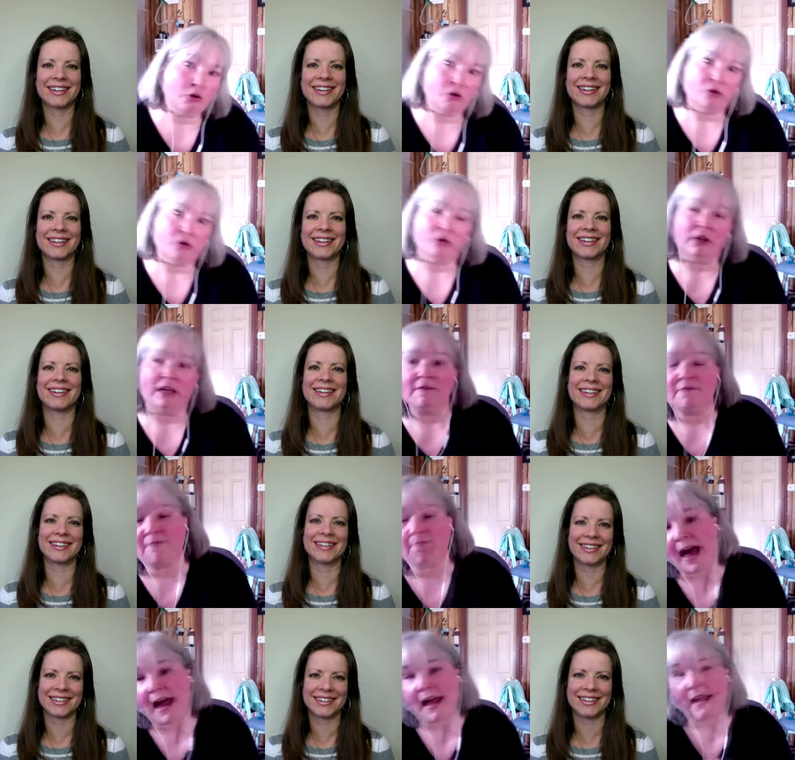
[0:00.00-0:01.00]
Speaker 1: Google and
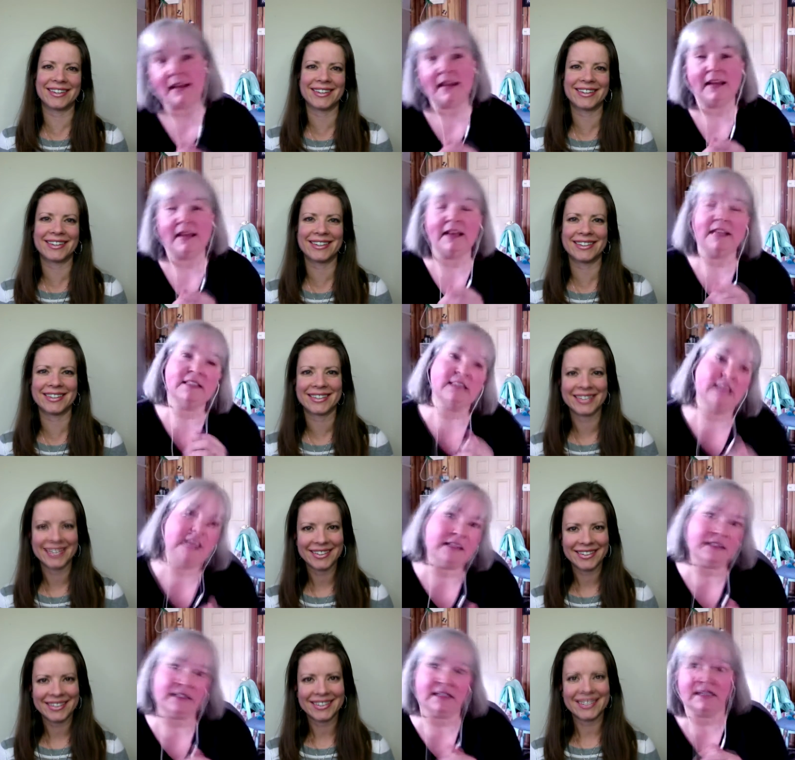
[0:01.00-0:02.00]
find and is
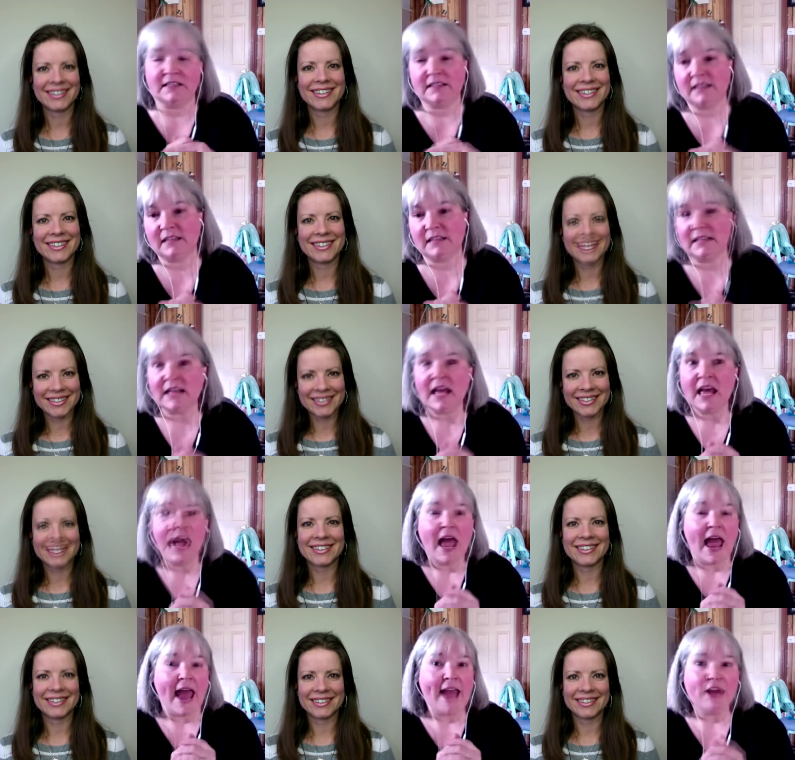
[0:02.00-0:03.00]
this and is this,
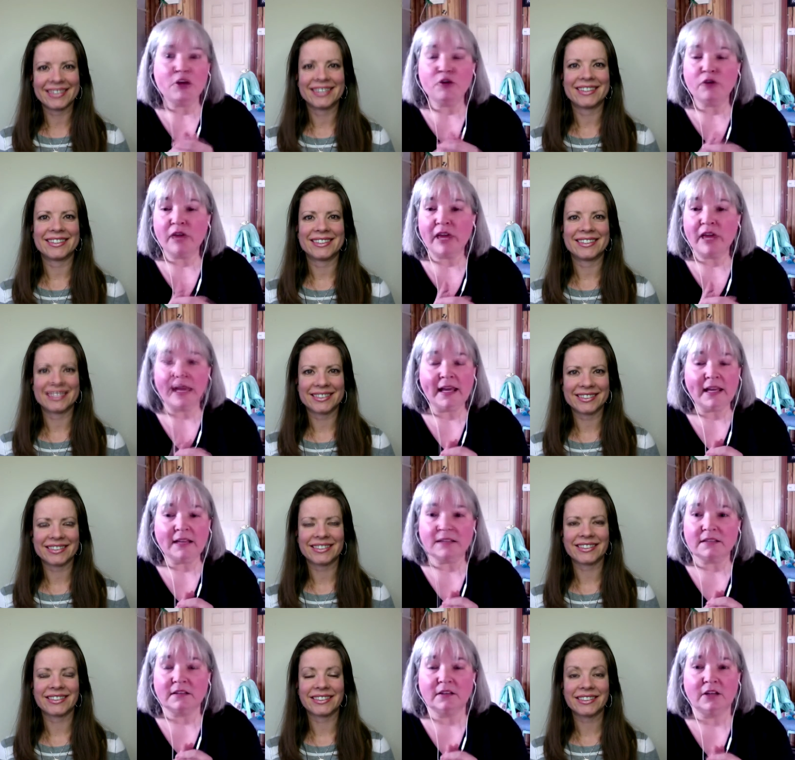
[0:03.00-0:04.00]
and you'll
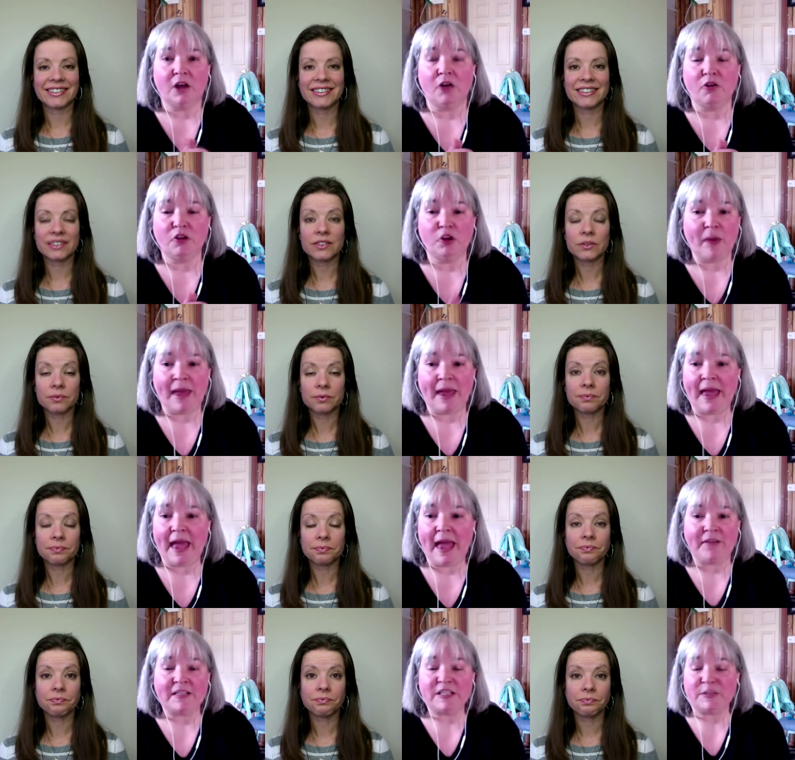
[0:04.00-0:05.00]
get, you know, you may
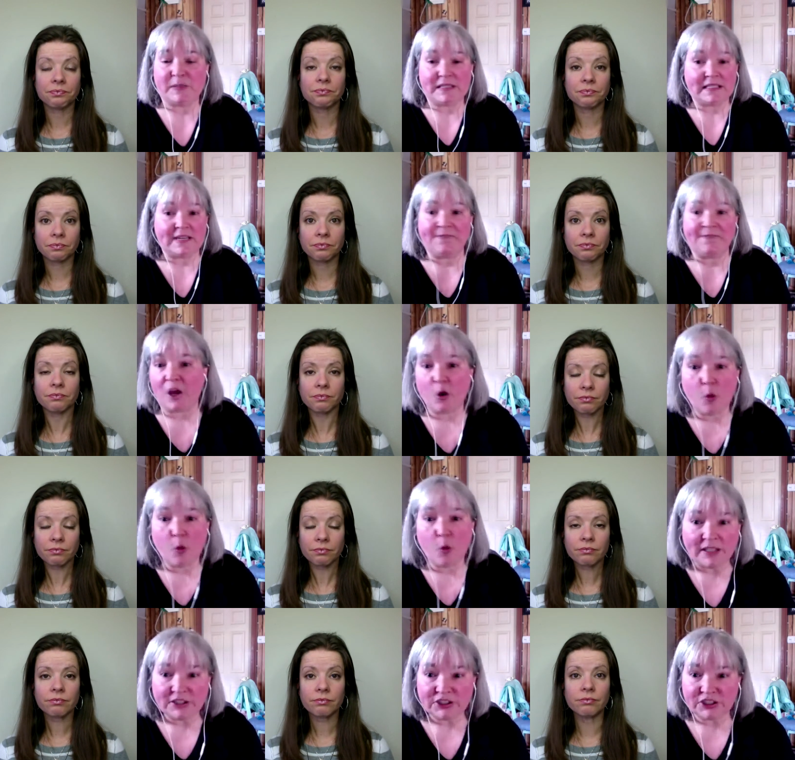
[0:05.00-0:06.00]
have a specific
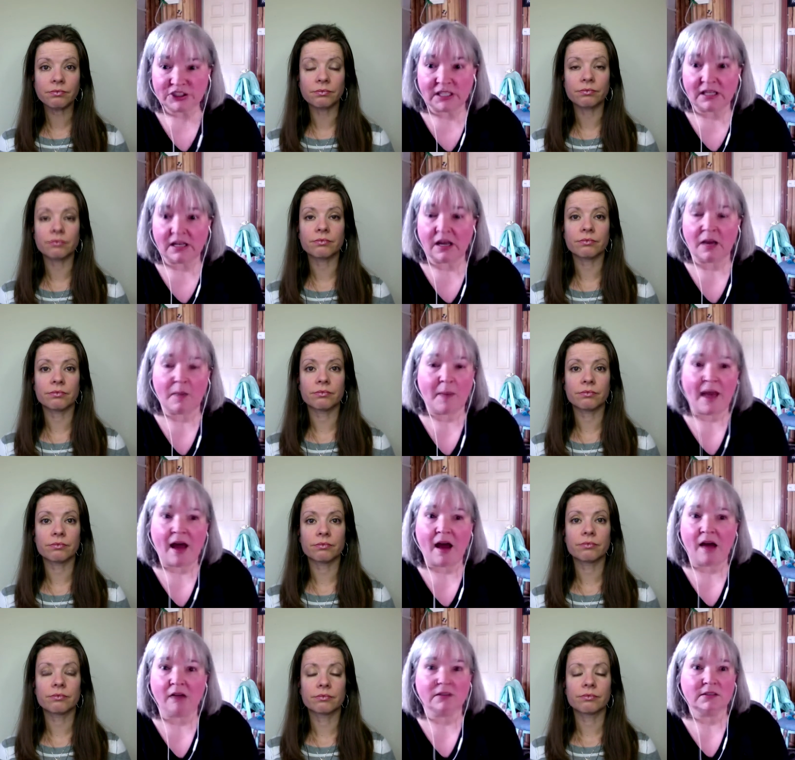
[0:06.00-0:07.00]
question
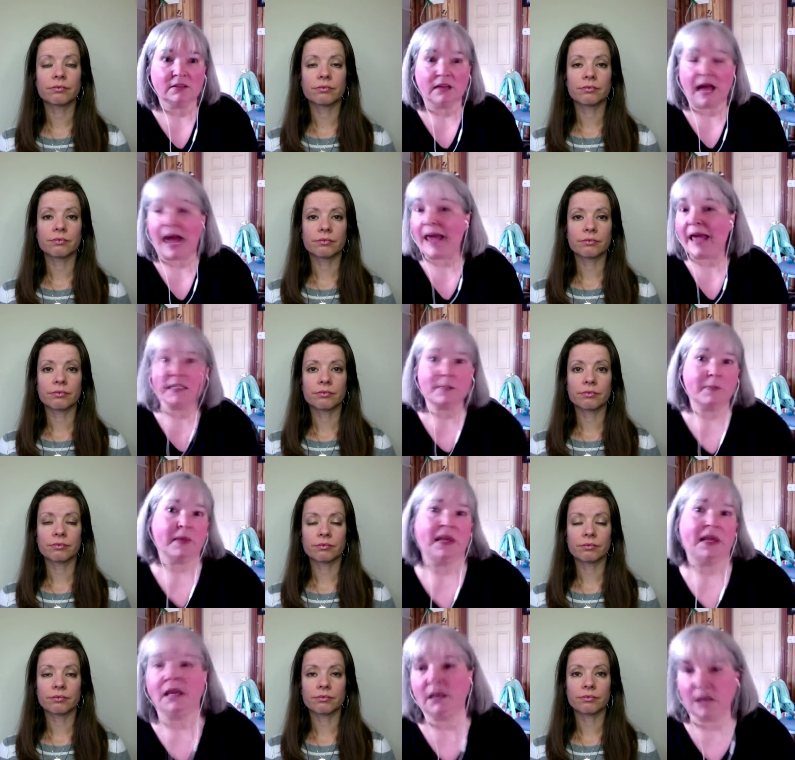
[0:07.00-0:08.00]
about
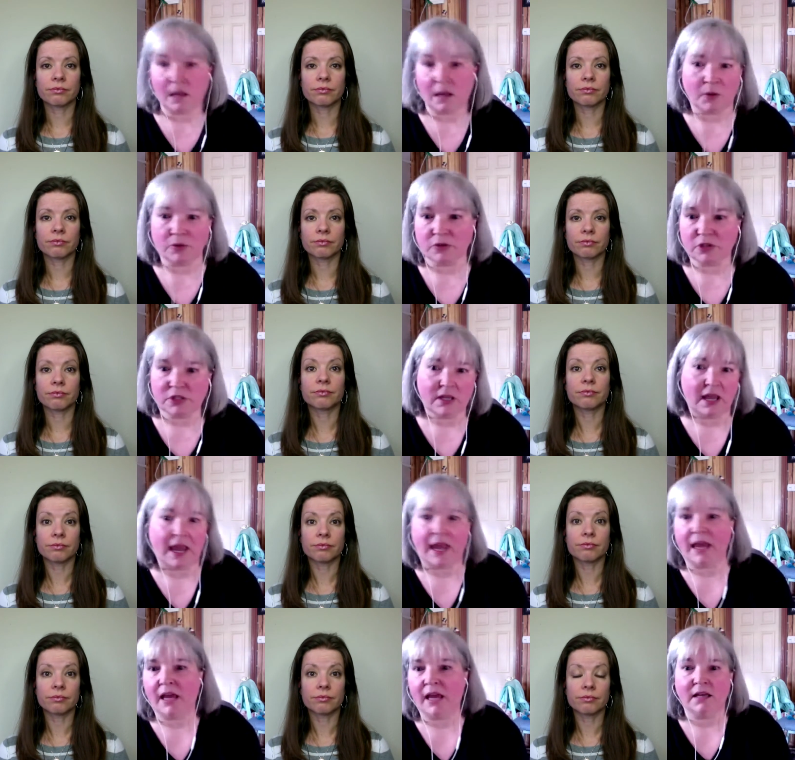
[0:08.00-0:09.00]
ISBN numbers,
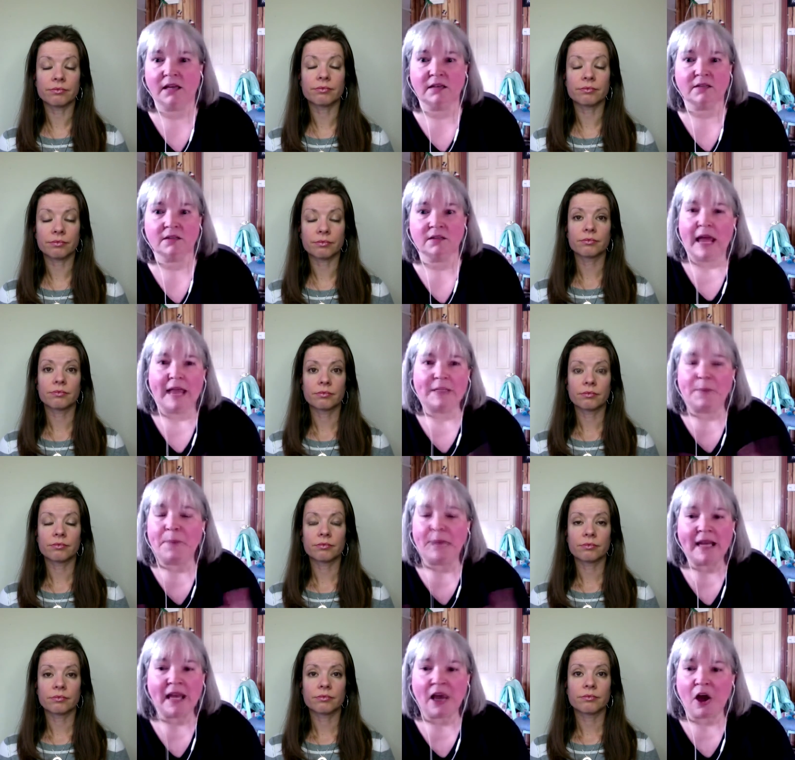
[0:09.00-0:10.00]
and
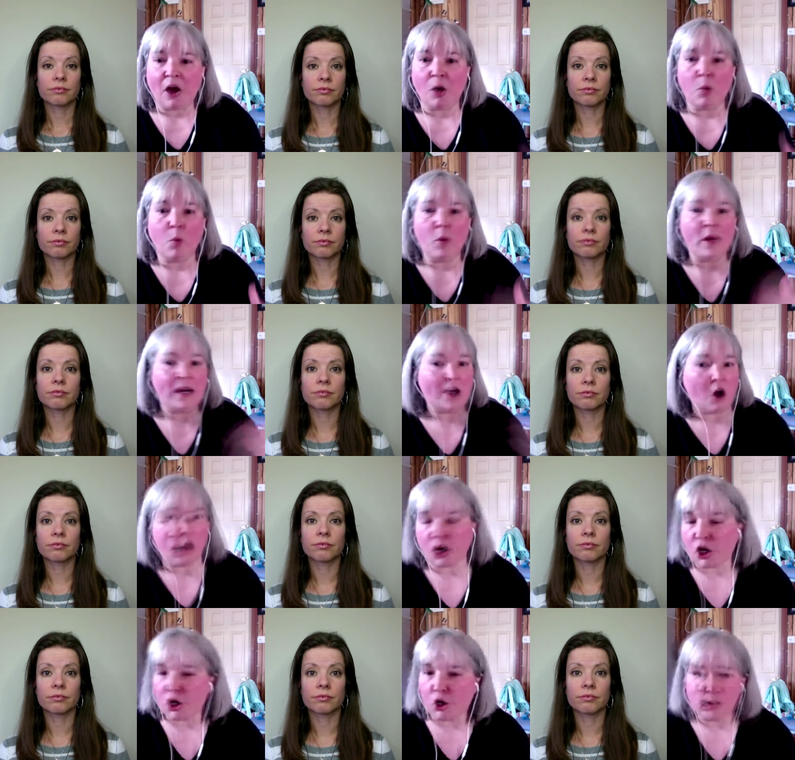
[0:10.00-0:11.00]
depending on when an
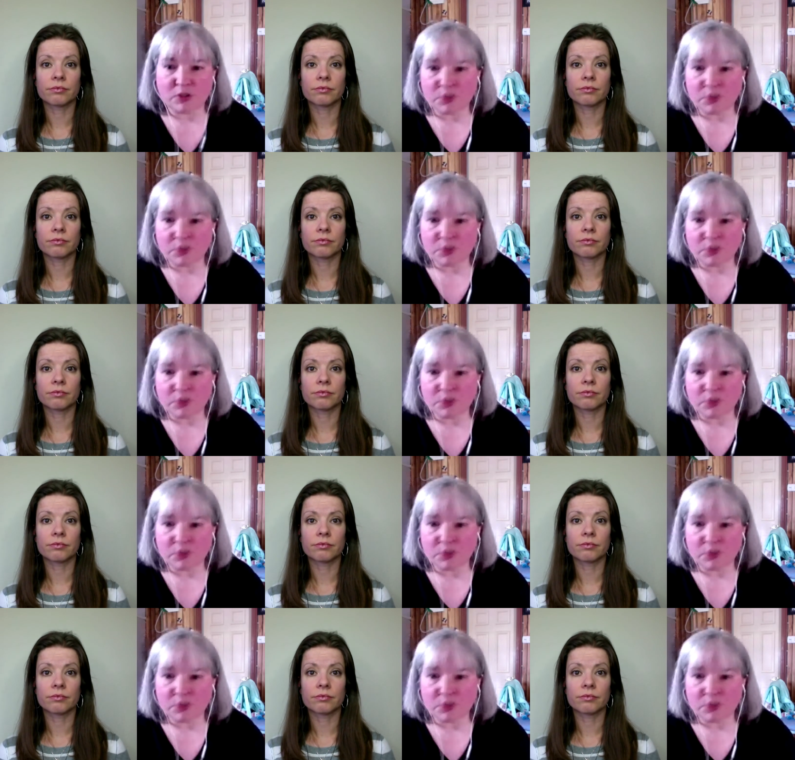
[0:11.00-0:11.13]
article